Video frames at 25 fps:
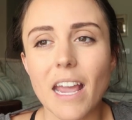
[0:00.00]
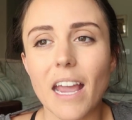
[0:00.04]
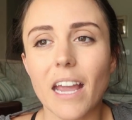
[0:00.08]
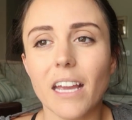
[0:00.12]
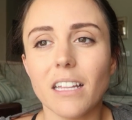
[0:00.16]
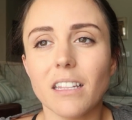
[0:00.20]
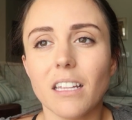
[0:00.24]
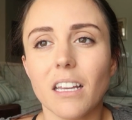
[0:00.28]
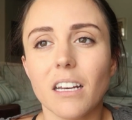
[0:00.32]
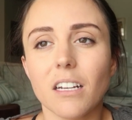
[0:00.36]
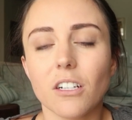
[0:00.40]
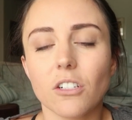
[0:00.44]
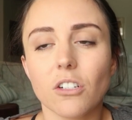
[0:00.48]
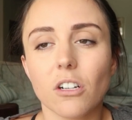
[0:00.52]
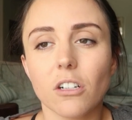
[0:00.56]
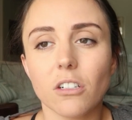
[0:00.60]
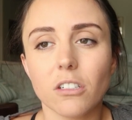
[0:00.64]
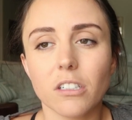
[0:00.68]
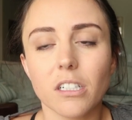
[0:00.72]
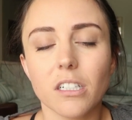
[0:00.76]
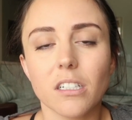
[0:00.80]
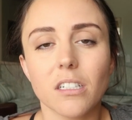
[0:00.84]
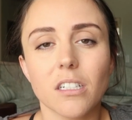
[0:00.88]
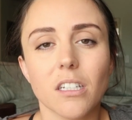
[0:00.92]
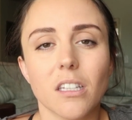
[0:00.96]
And then it
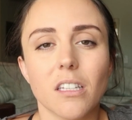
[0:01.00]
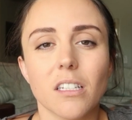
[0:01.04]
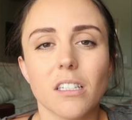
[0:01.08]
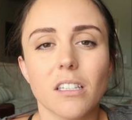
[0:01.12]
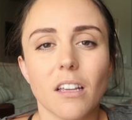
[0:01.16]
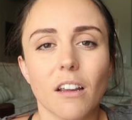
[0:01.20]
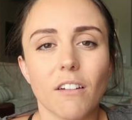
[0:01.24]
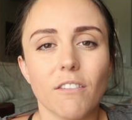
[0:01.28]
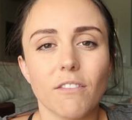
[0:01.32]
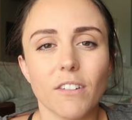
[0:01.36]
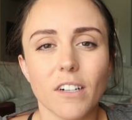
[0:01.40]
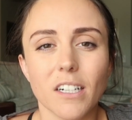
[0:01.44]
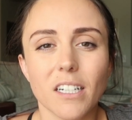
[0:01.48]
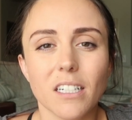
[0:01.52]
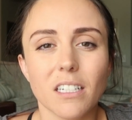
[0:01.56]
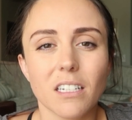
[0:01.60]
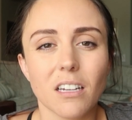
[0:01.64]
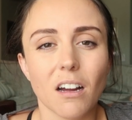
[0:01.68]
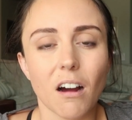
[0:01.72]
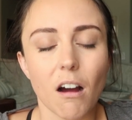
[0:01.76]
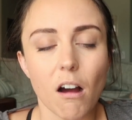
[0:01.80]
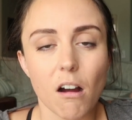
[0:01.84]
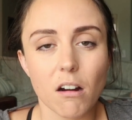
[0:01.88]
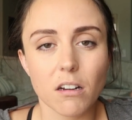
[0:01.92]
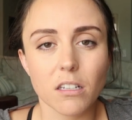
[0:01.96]
turned into this like very
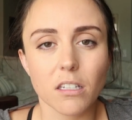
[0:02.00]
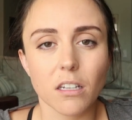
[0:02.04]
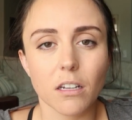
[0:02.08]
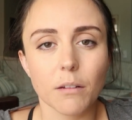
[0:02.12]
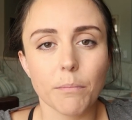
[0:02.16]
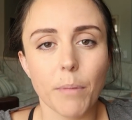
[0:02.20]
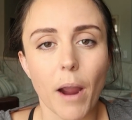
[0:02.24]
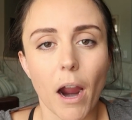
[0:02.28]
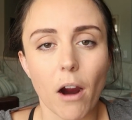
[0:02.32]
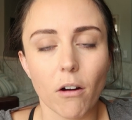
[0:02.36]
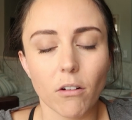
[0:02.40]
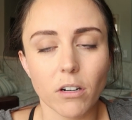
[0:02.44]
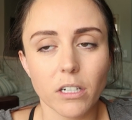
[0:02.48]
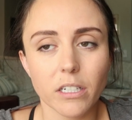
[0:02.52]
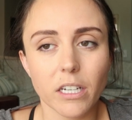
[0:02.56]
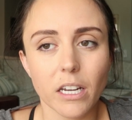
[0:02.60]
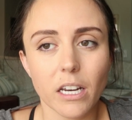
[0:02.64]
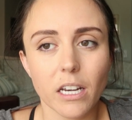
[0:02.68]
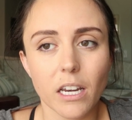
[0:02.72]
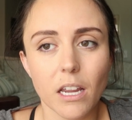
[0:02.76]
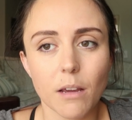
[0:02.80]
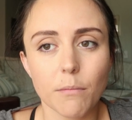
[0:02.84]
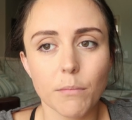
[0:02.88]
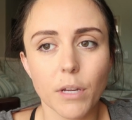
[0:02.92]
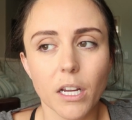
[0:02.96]
toxic power
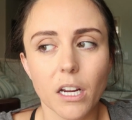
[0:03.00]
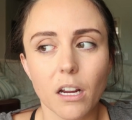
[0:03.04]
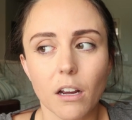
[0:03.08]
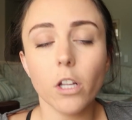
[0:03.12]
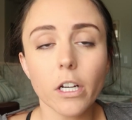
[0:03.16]
dynamic.